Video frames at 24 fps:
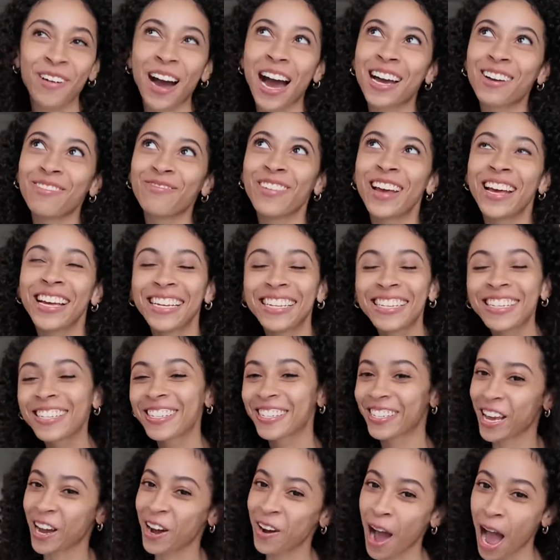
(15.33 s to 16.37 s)
I'm
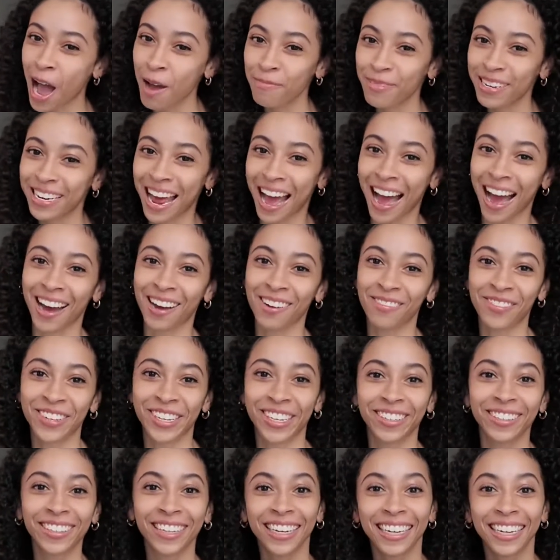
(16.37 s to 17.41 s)
so happy to have
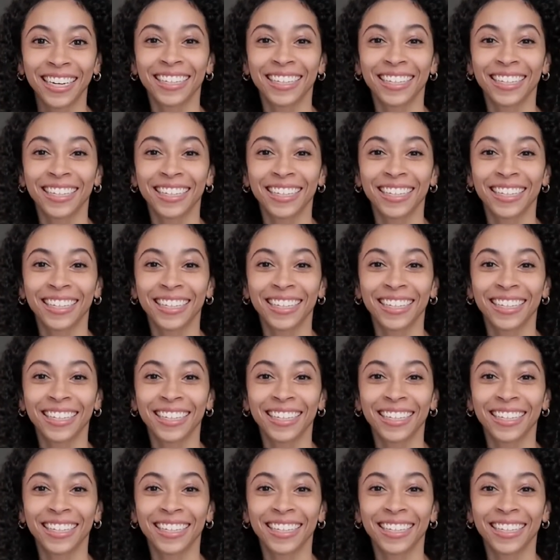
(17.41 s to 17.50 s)
you.